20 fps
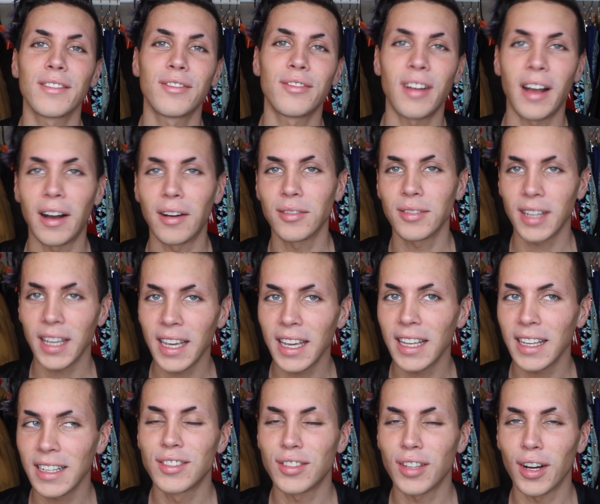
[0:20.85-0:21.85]
found
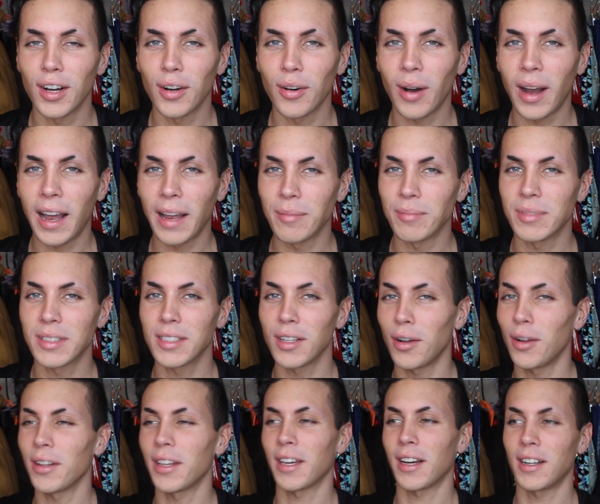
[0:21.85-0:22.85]
it, so I'm still
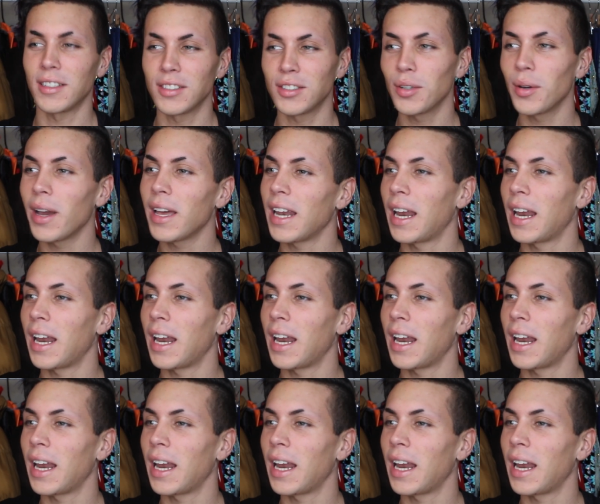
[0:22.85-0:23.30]
holding on to it,